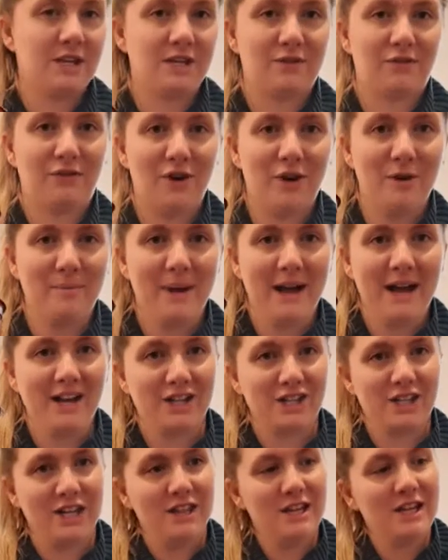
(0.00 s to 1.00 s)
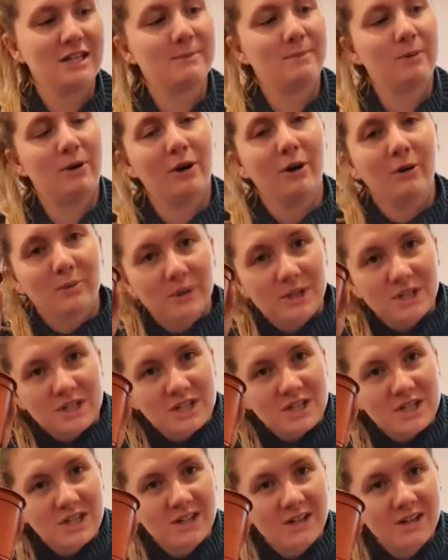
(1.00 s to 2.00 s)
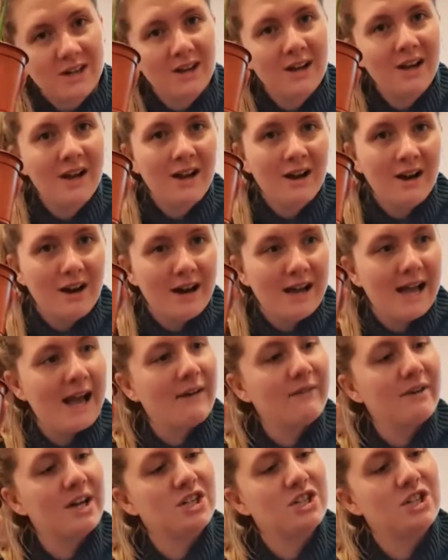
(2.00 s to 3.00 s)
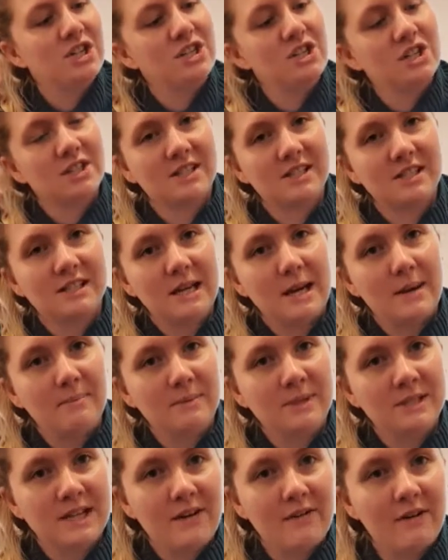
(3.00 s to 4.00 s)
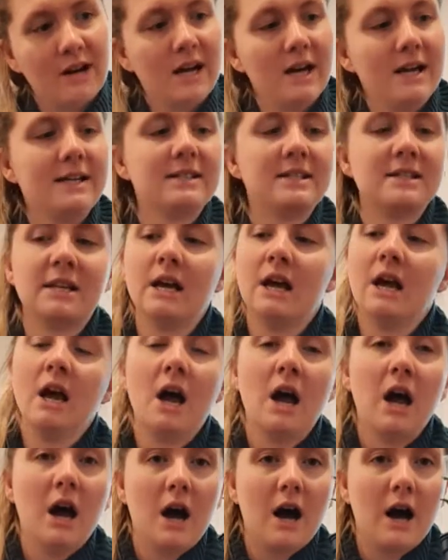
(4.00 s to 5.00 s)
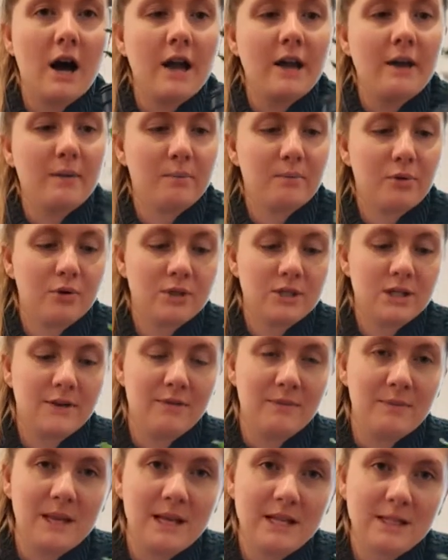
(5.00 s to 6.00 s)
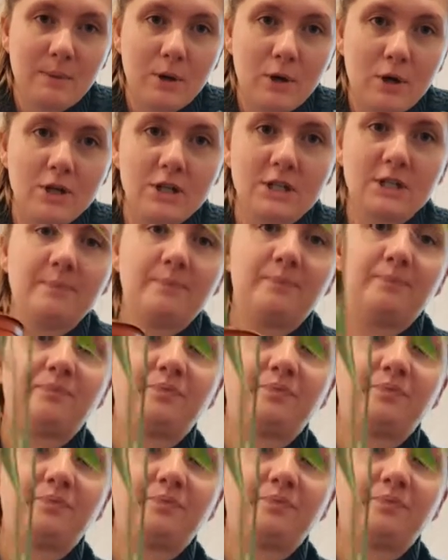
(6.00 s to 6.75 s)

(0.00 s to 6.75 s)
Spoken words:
from actually this pot, which I have actually just sterilised. I brought it up from this pot